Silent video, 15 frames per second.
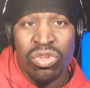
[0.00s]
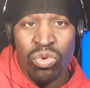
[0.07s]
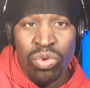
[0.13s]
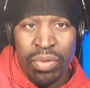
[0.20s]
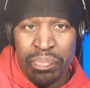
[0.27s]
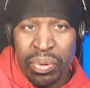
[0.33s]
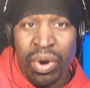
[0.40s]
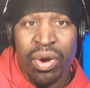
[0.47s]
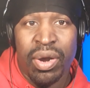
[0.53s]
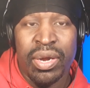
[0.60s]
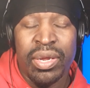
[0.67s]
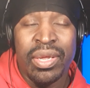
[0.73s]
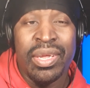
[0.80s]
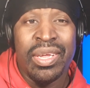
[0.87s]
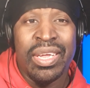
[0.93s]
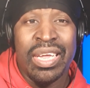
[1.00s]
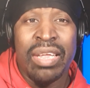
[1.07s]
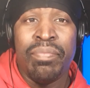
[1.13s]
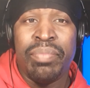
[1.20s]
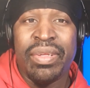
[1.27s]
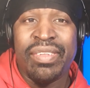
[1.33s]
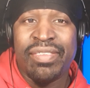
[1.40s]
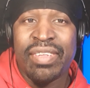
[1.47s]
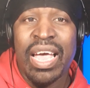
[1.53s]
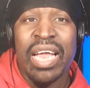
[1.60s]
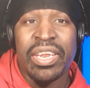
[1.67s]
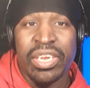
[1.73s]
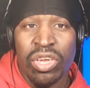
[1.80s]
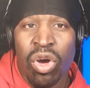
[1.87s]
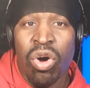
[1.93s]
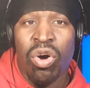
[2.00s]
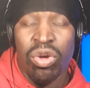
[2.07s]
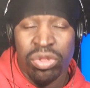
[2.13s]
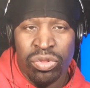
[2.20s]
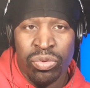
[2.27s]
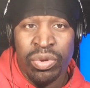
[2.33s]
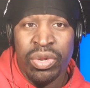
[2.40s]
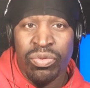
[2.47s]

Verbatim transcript: you apart and be solid all 3